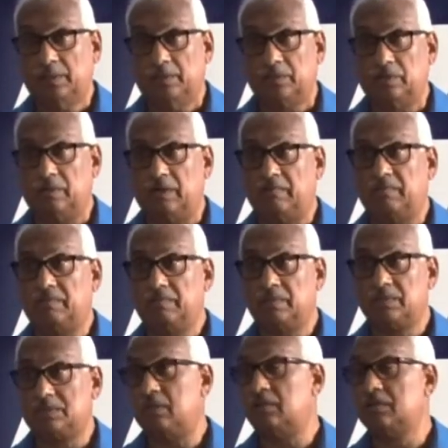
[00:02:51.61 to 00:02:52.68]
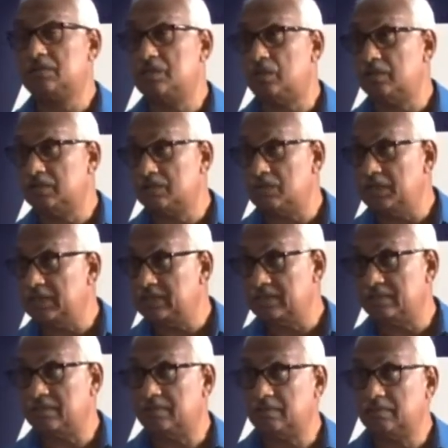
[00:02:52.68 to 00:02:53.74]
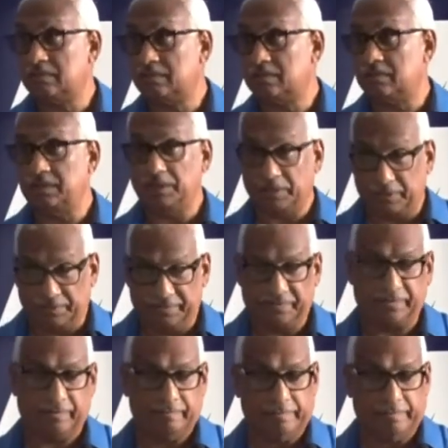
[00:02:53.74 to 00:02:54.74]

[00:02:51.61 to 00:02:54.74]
to have sung songs related to the earth.